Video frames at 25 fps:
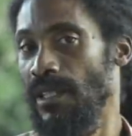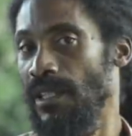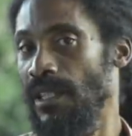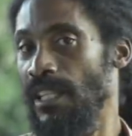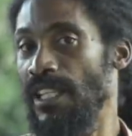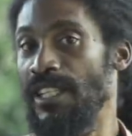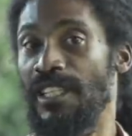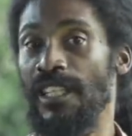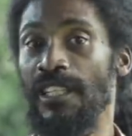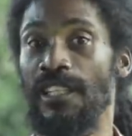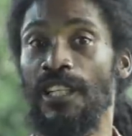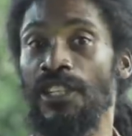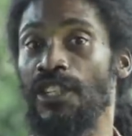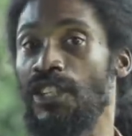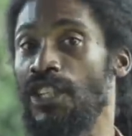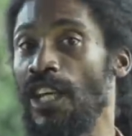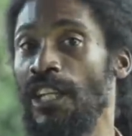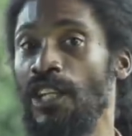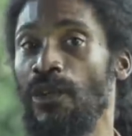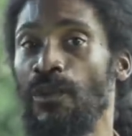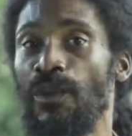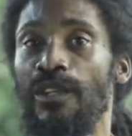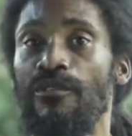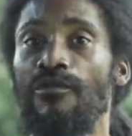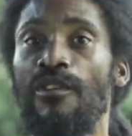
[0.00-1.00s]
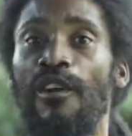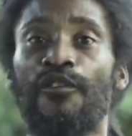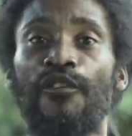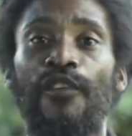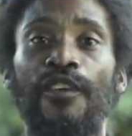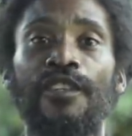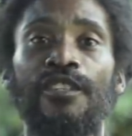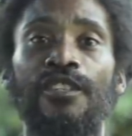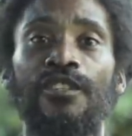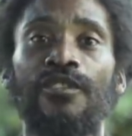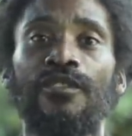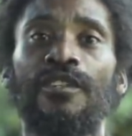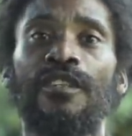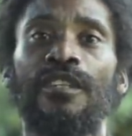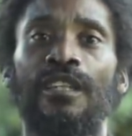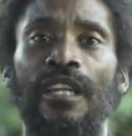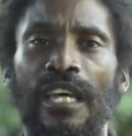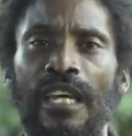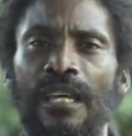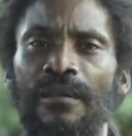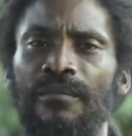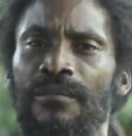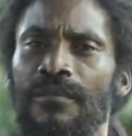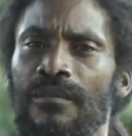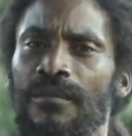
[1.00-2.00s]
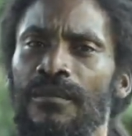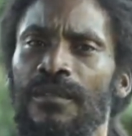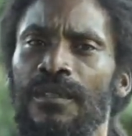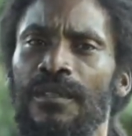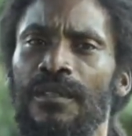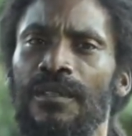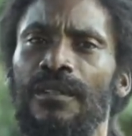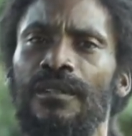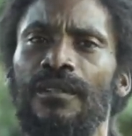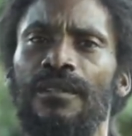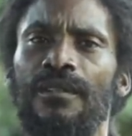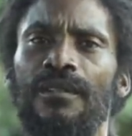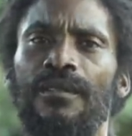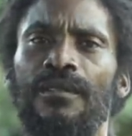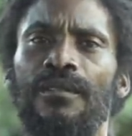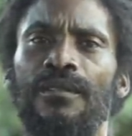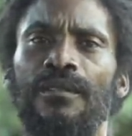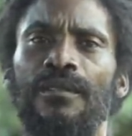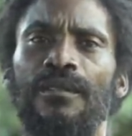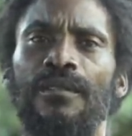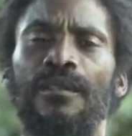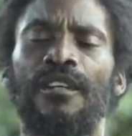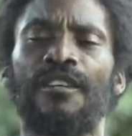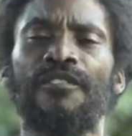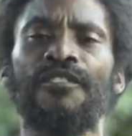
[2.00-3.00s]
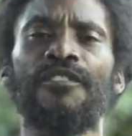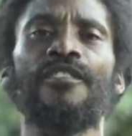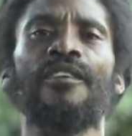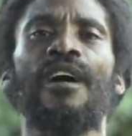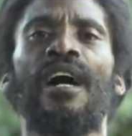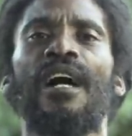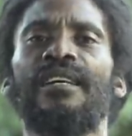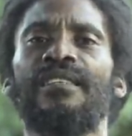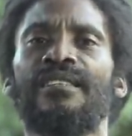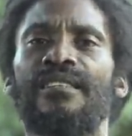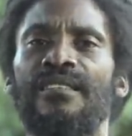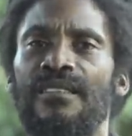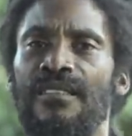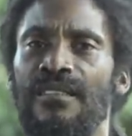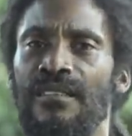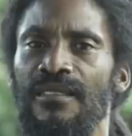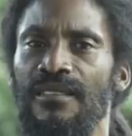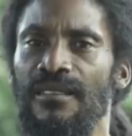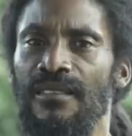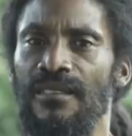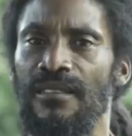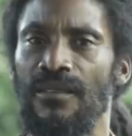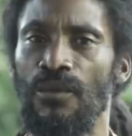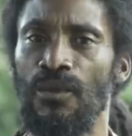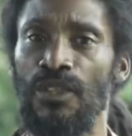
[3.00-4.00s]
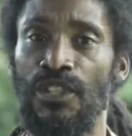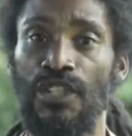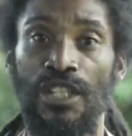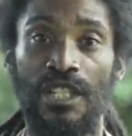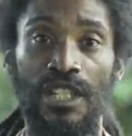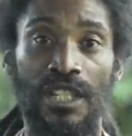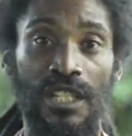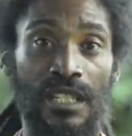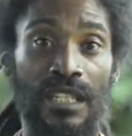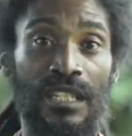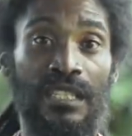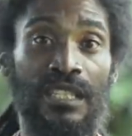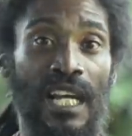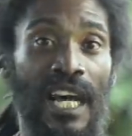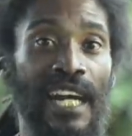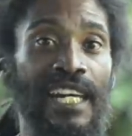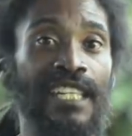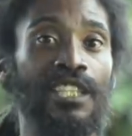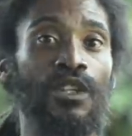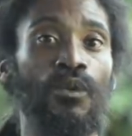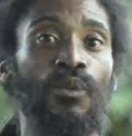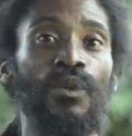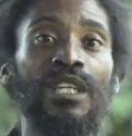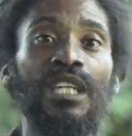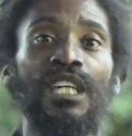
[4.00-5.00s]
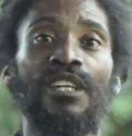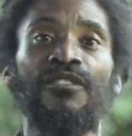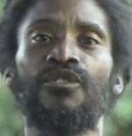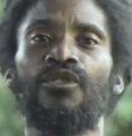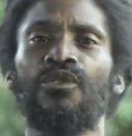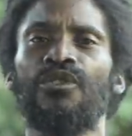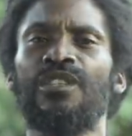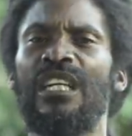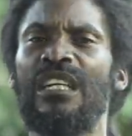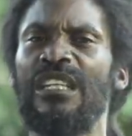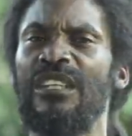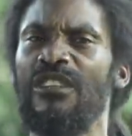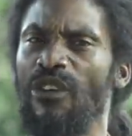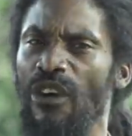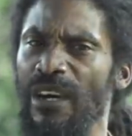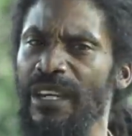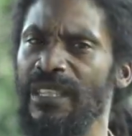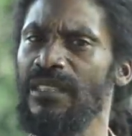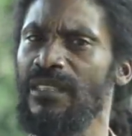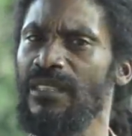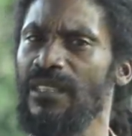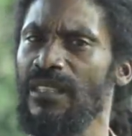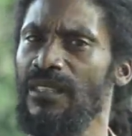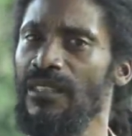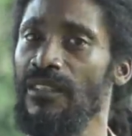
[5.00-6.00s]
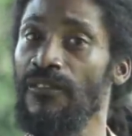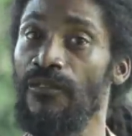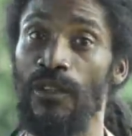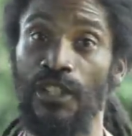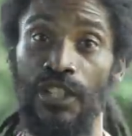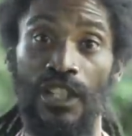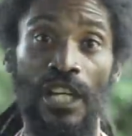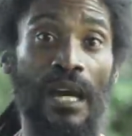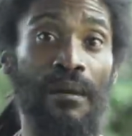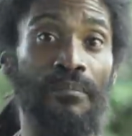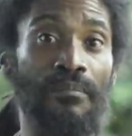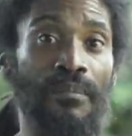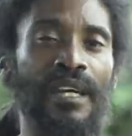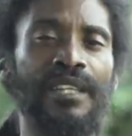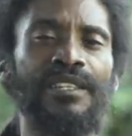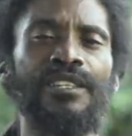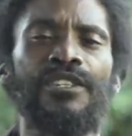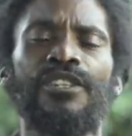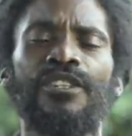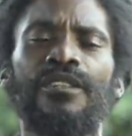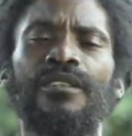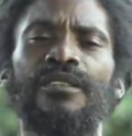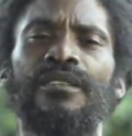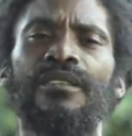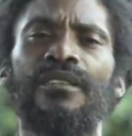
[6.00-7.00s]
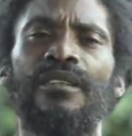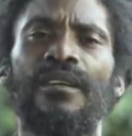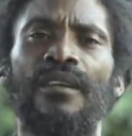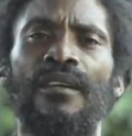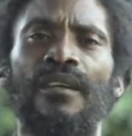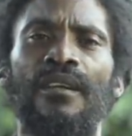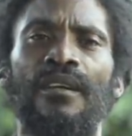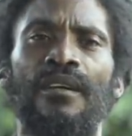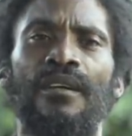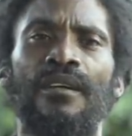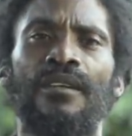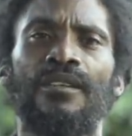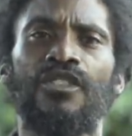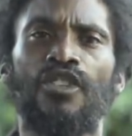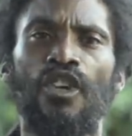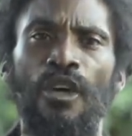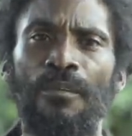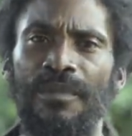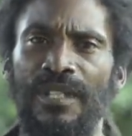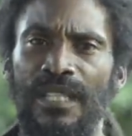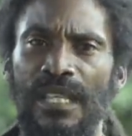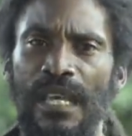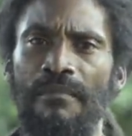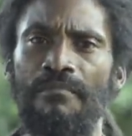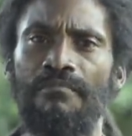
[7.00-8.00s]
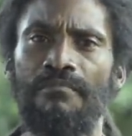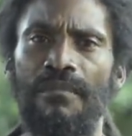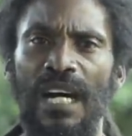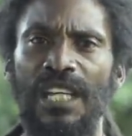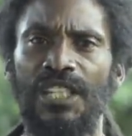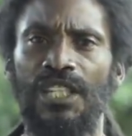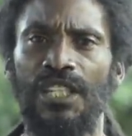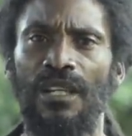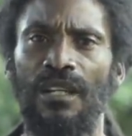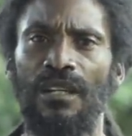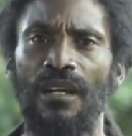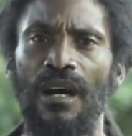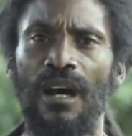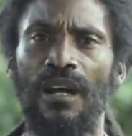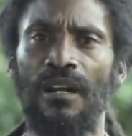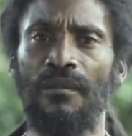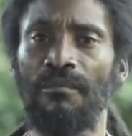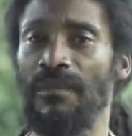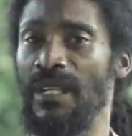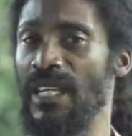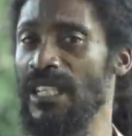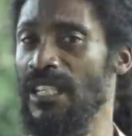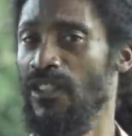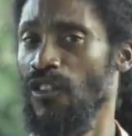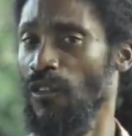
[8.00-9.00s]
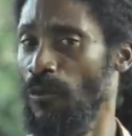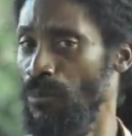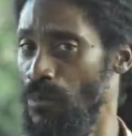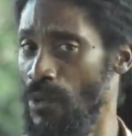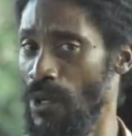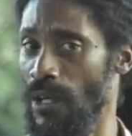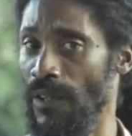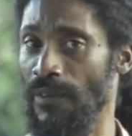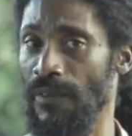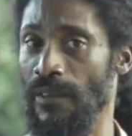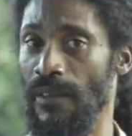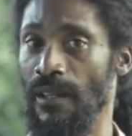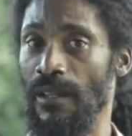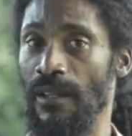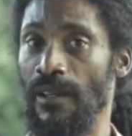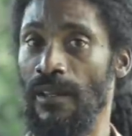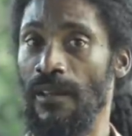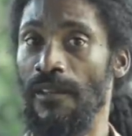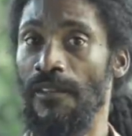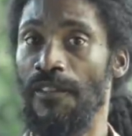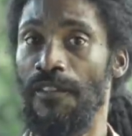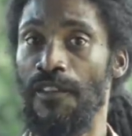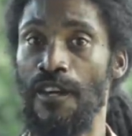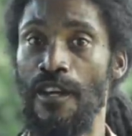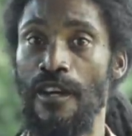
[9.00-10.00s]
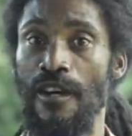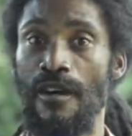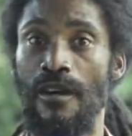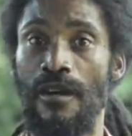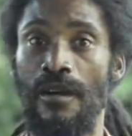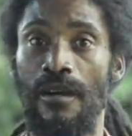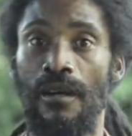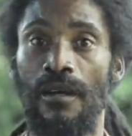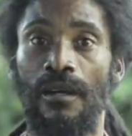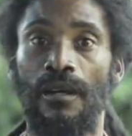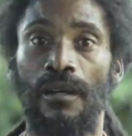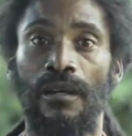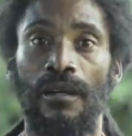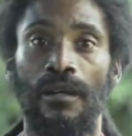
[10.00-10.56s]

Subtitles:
is it a genuine reference to the name of Christ, which is the title we give to the anointed, of which I mentioned? Some say Mashalak based upon their,